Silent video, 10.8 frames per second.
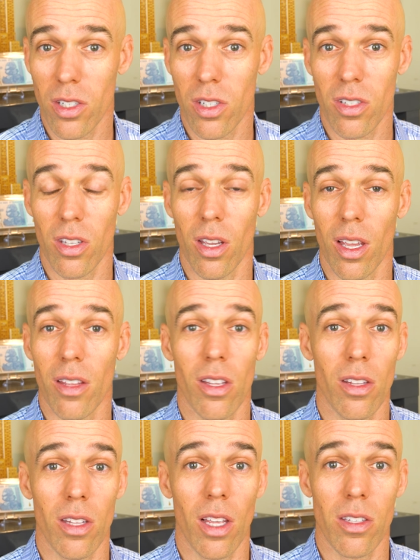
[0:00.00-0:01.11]
It's just,
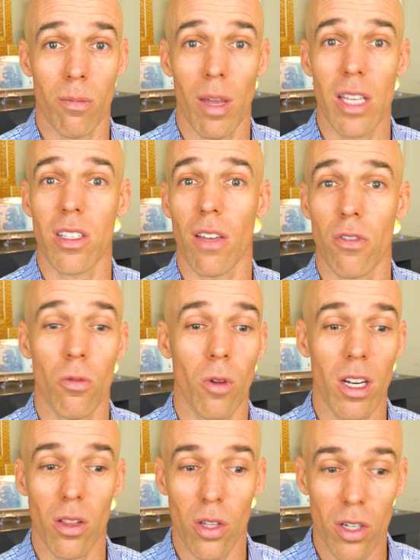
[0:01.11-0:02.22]
it's amazing. If you
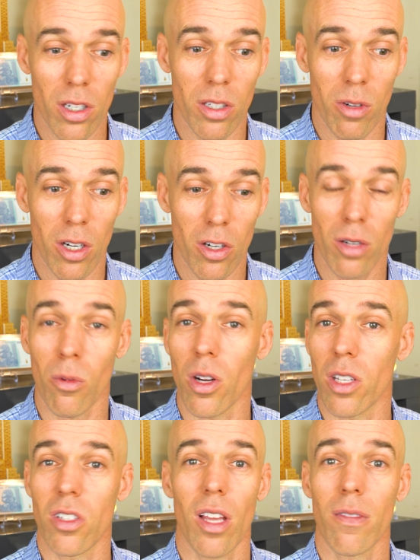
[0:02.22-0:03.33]
want to learn, you want to earn more,
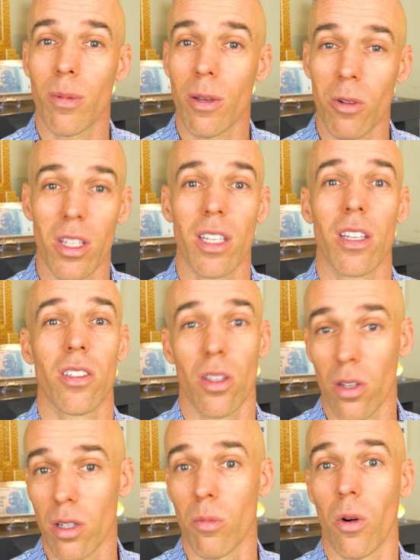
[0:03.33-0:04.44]
you just have to be willing to
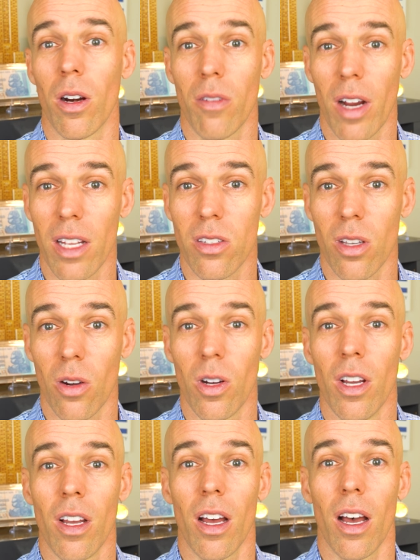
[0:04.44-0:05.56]
learn more, right? So
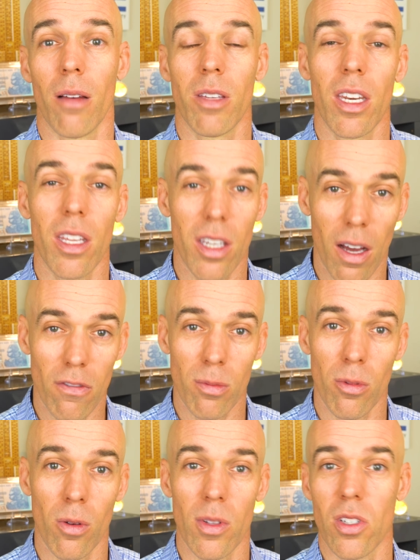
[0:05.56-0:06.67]
uh, getting
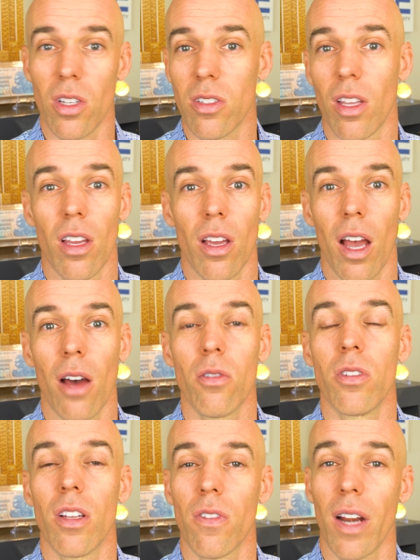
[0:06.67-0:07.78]
comfortable with just how do
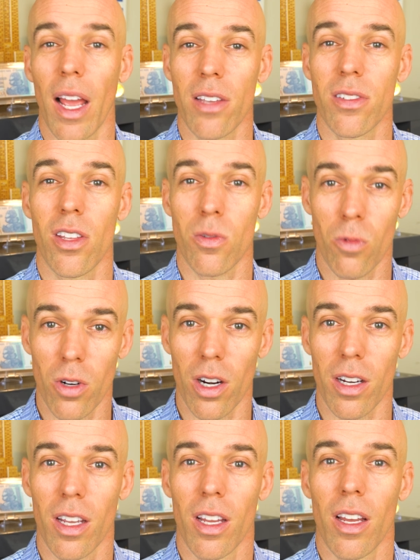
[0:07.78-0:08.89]
different assets
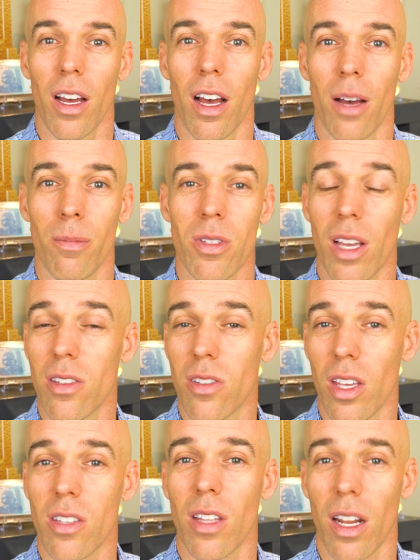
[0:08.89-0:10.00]
work uh, besides
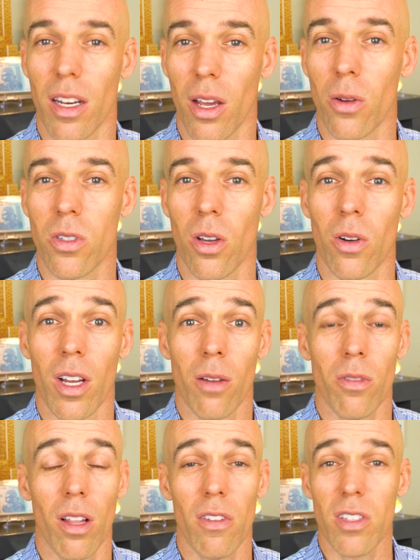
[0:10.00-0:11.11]
things that I know. So
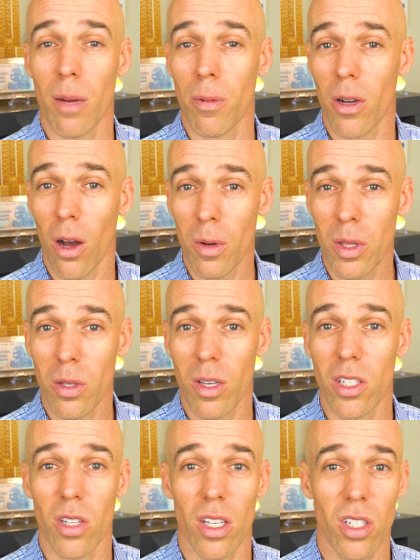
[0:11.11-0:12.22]
love to set up a call with you,
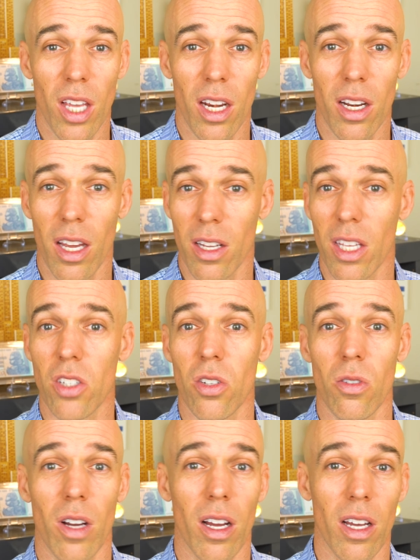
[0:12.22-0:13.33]
get you educated, kind of get
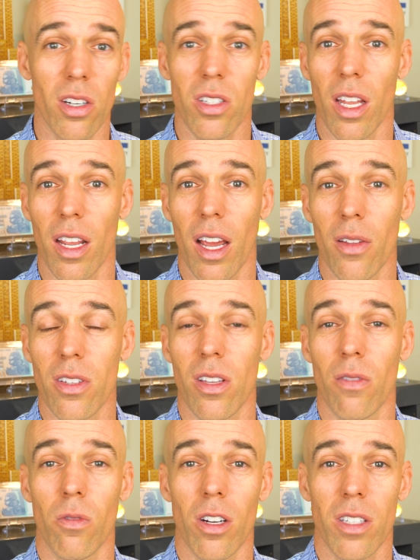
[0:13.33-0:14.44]
you uh, understanding how this
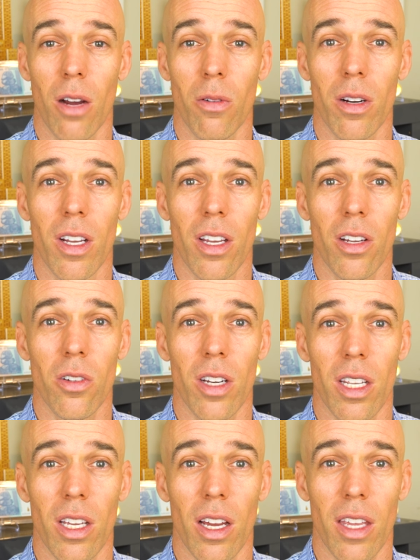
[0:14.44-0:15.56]
stuff works, how we're
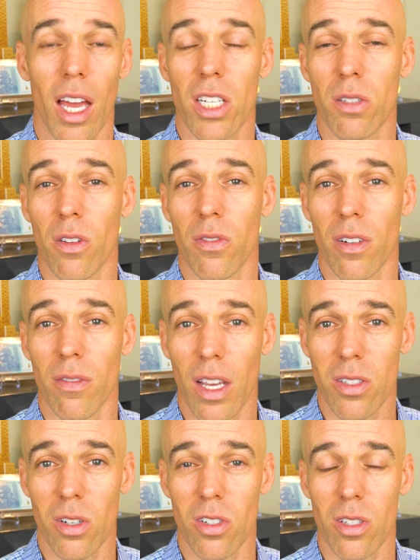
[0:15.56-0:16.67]
creating uh, cash flow for
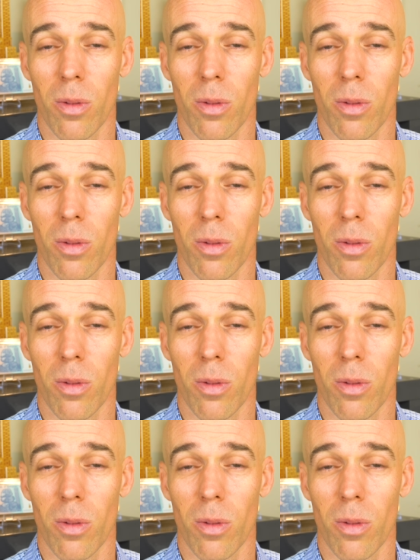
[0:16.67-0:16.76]
investors.